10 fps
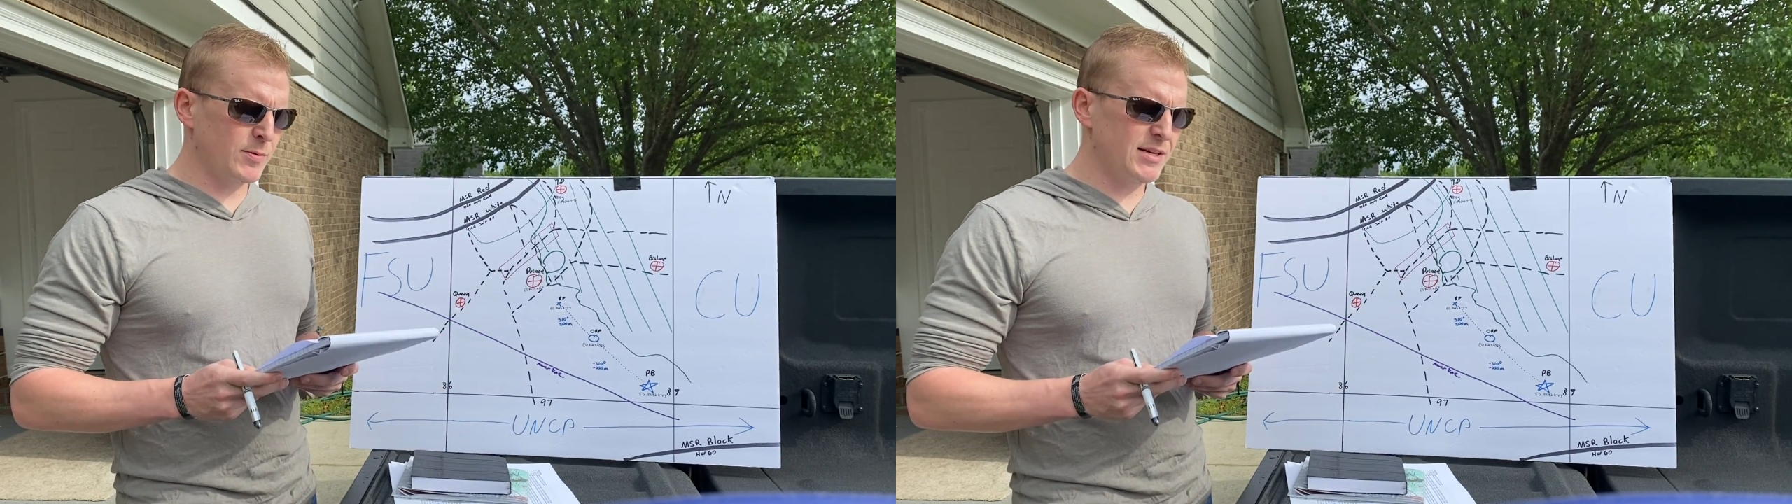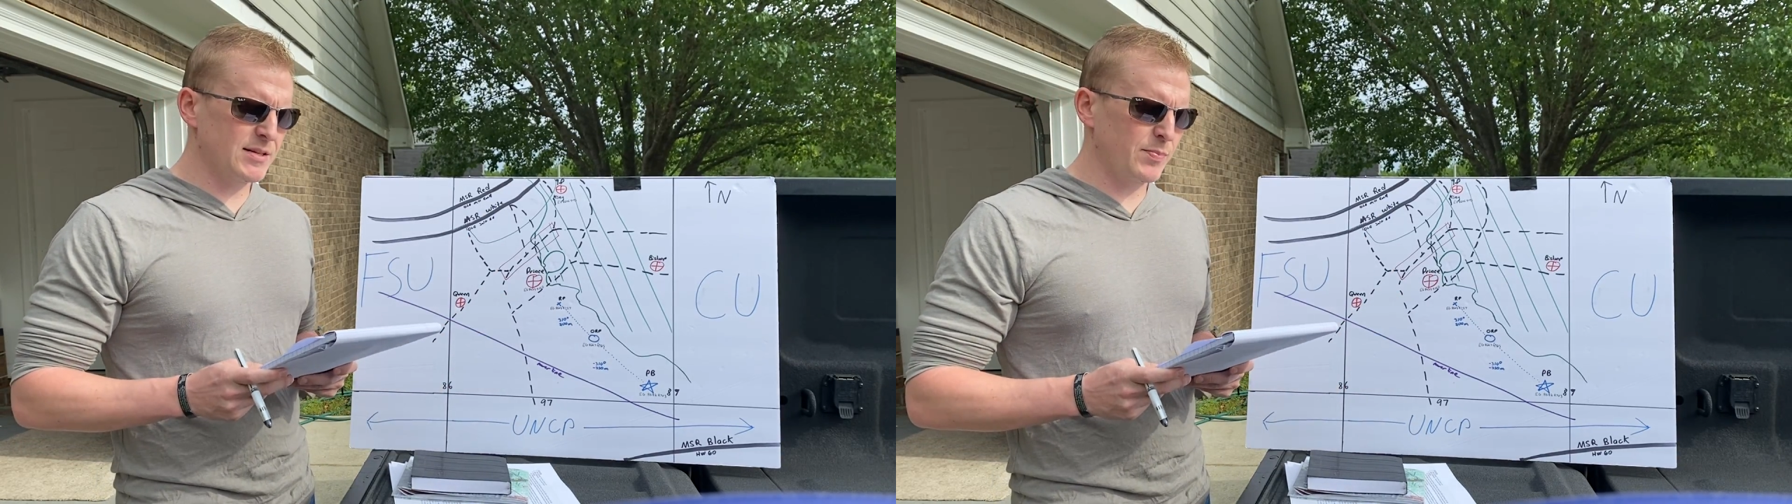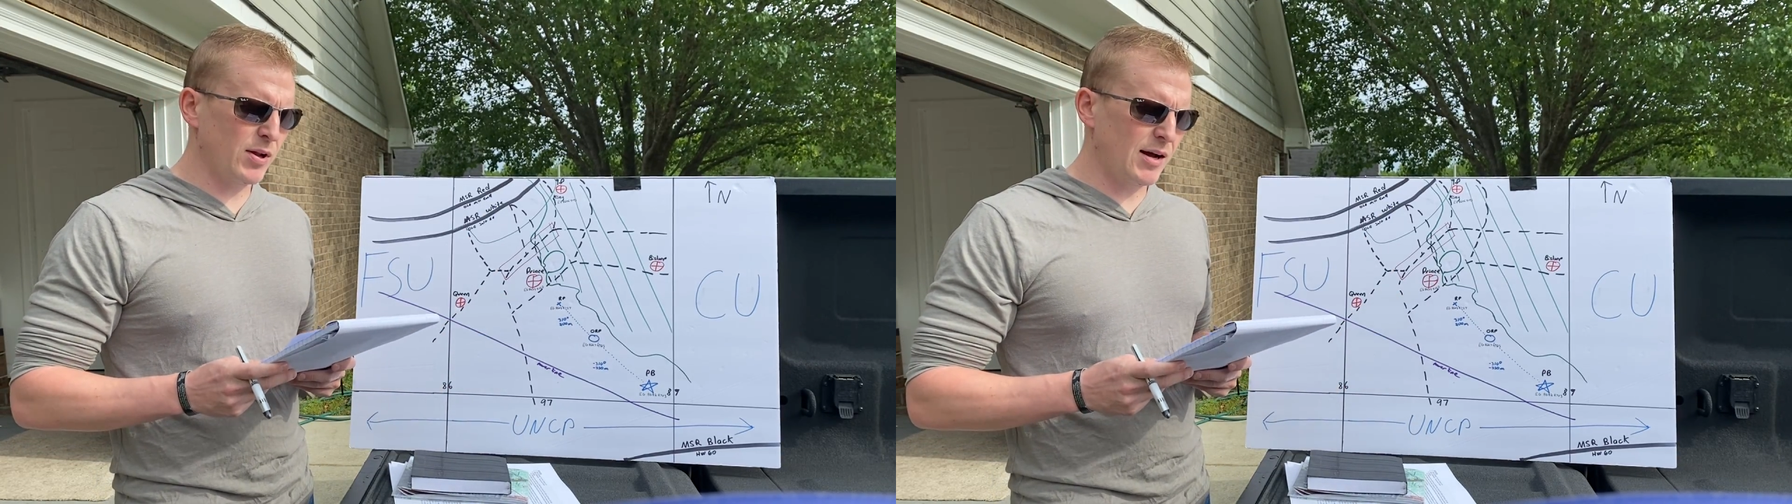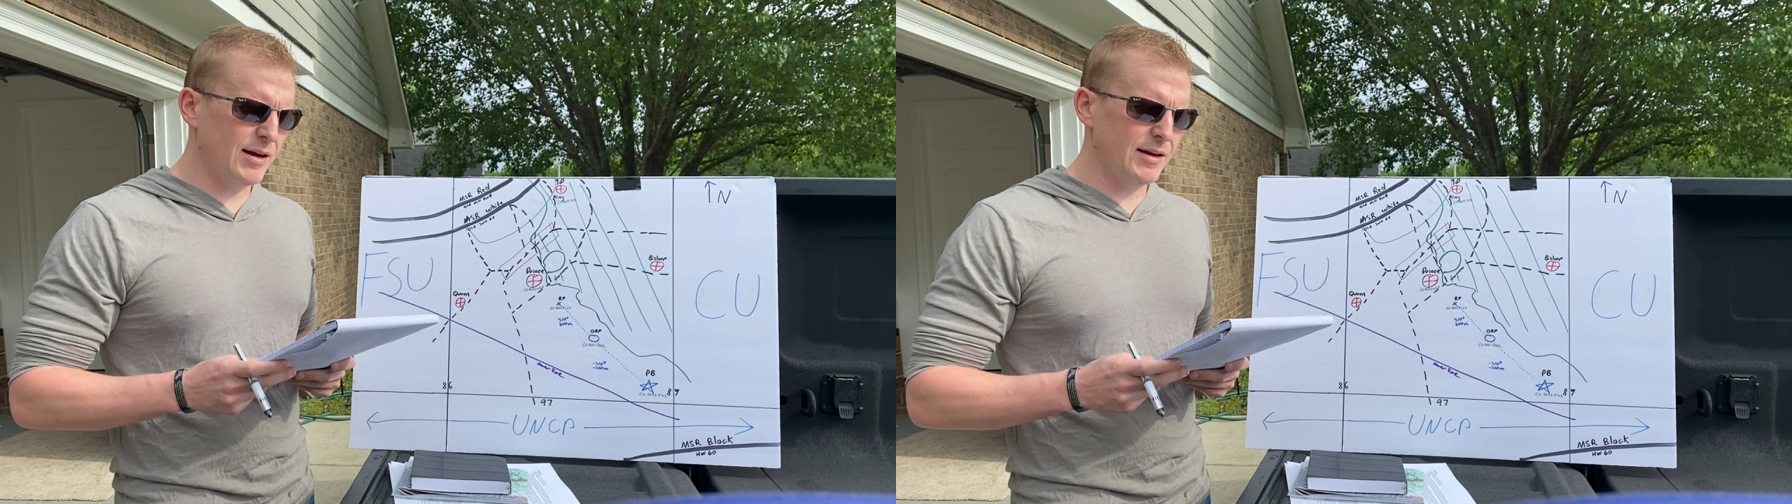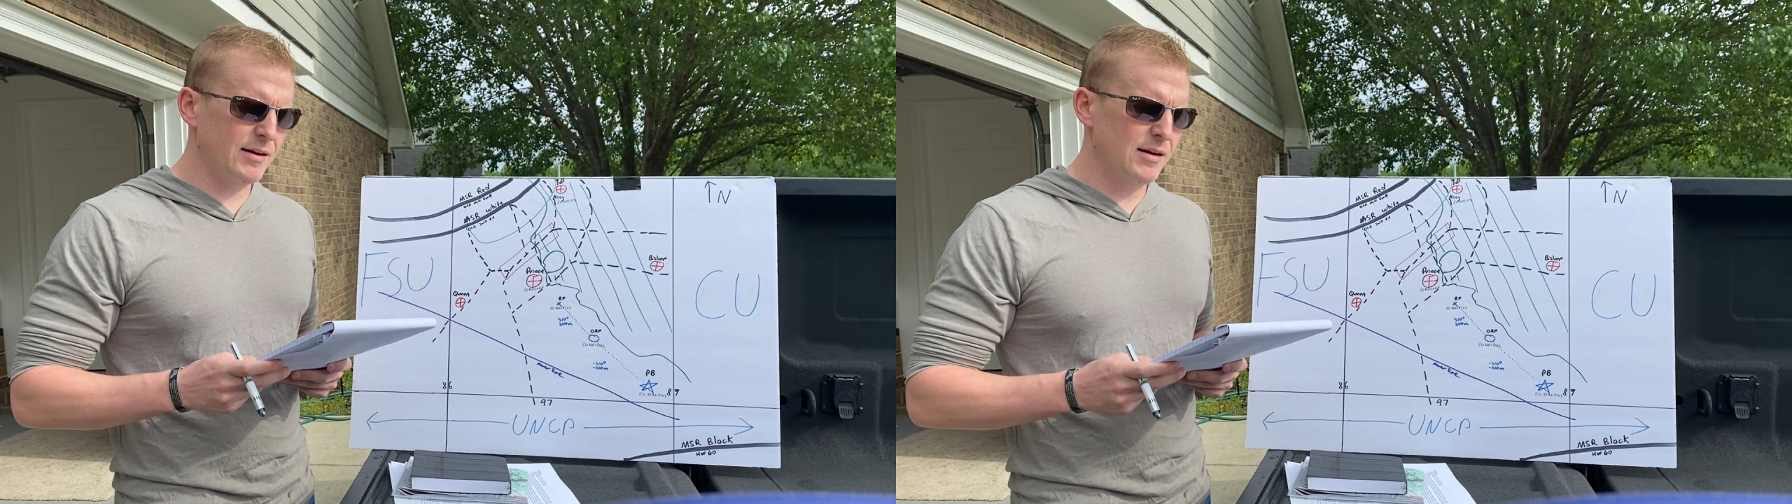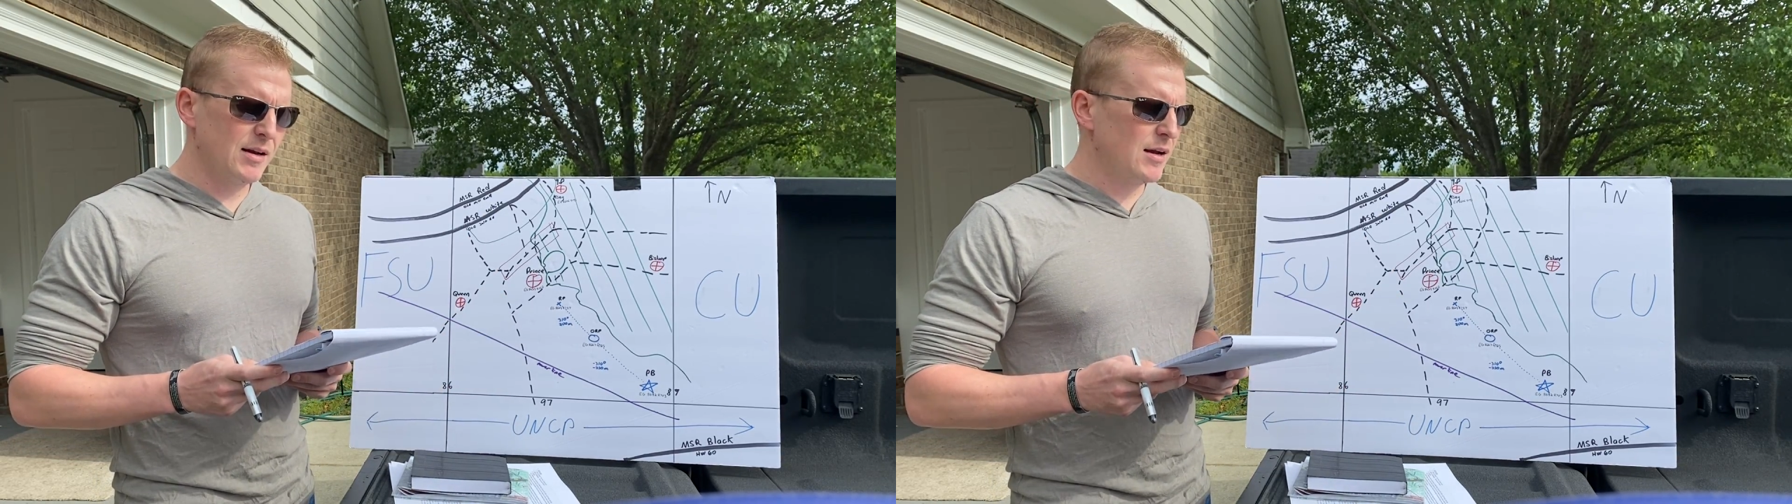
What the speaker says: resupplying.